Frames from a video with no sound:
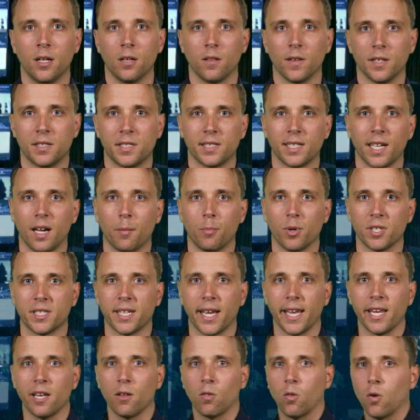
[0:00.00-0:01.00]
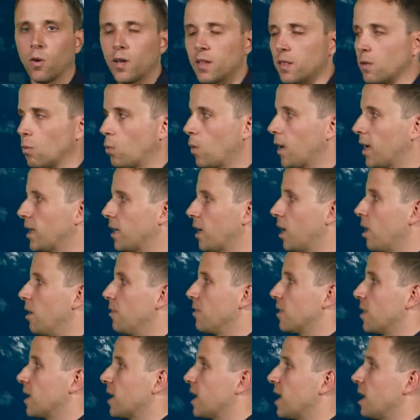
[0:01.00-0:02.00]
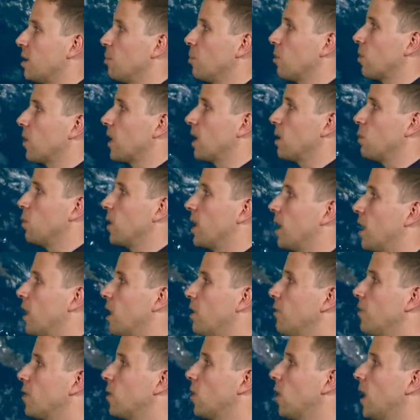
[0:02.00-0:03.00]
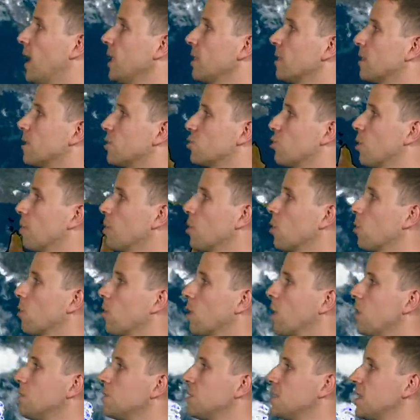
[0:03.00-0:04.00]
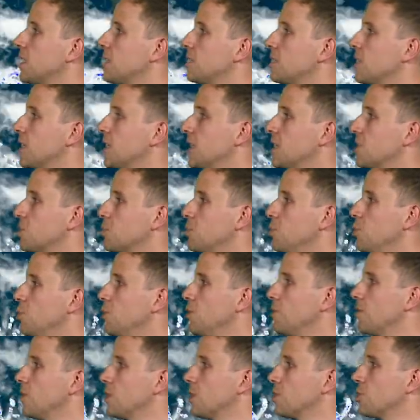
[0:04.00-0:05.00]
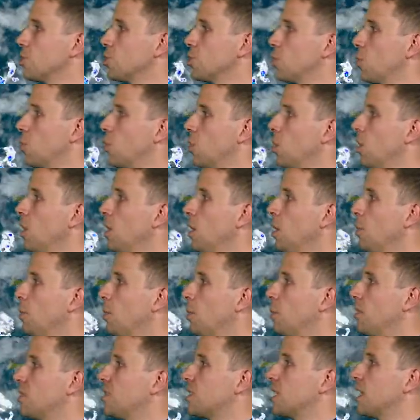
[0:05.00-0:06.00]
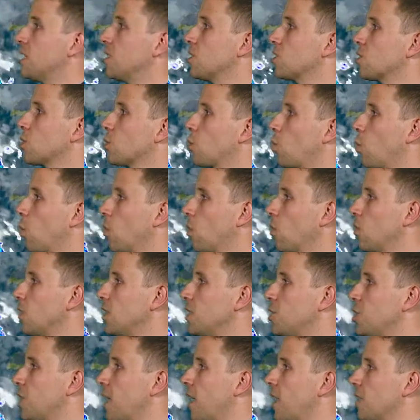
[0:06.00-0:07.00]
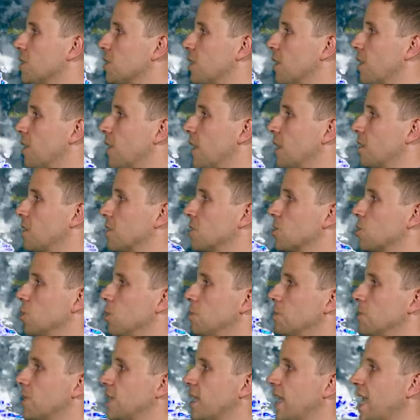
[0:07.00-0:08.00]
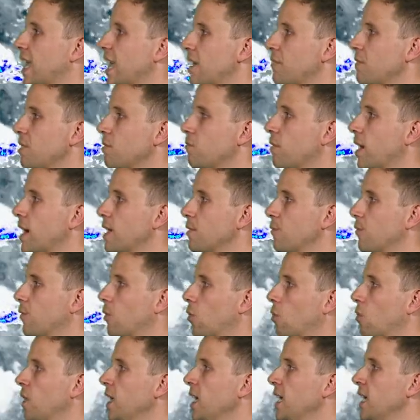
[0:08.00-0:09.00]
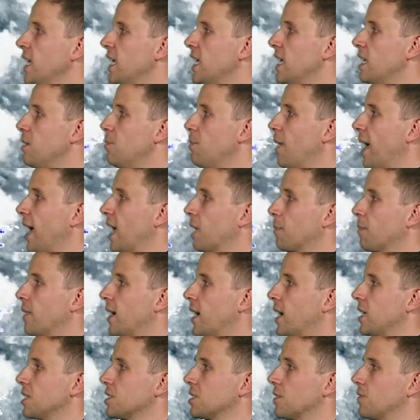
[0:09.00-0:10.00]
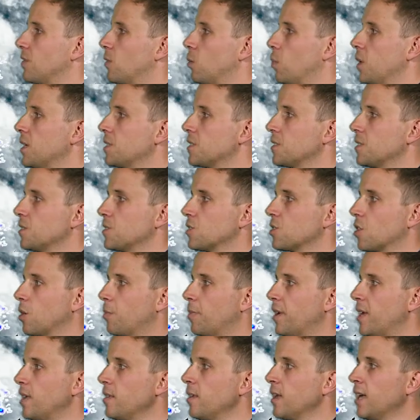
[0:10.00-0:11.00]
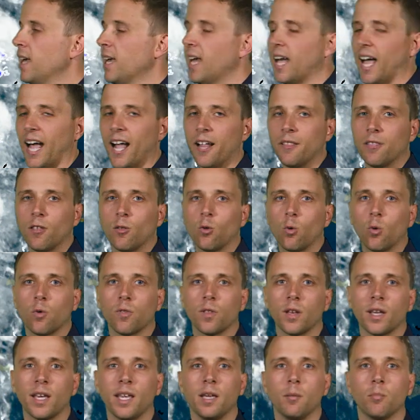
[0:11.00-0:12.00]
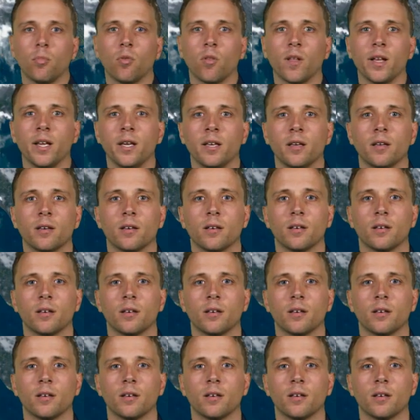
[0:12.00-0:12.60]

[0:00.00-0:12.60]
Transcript: Let's start by taking a look at the one over the Kimberley, where overnight the tropical low centre has moved ashore, but we've seen squally showers and thunderstorms and heavy rainfall impact parts of the western top end and the northern Kimberley.